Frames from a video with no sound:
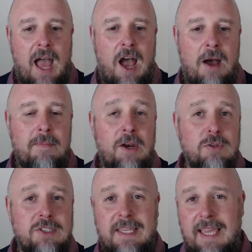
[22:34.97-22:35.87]
And
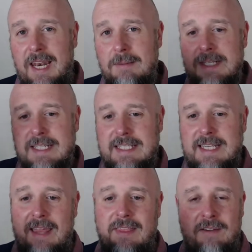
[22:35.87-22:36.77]
also get them to
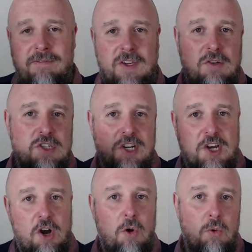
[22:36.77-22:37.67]
set their future
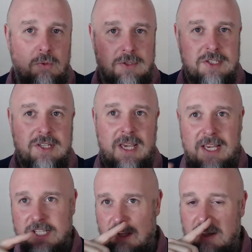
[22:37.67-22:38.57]
goals.
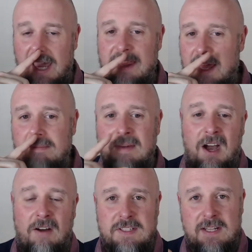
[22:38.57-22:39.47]
So get them
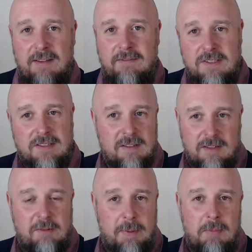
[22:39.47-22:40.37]
after
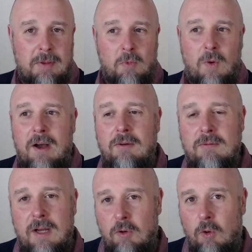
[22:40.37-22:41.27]
you've been with them a while,
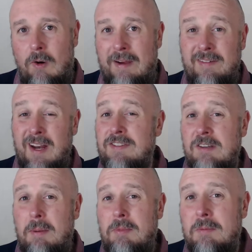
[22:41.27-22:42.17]
or even after
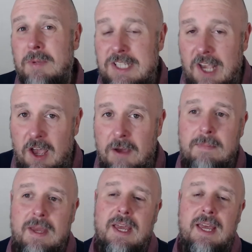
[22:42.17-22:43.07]
you've been with them a
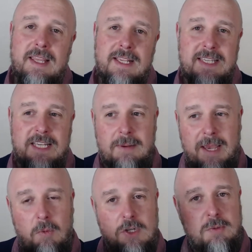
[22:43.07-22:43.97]
term, then say to them, okay,
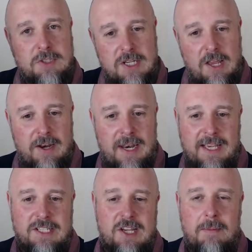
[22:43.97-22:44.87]
what do you want to learn
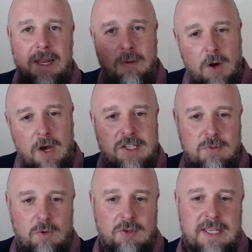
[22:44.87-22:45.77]
next term? And they work
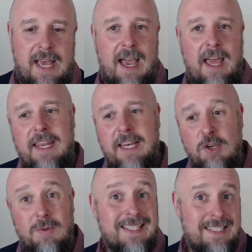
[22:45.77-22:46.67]
towards that. And then
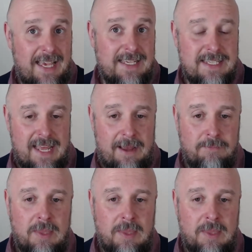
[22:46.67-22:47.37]
you assess that.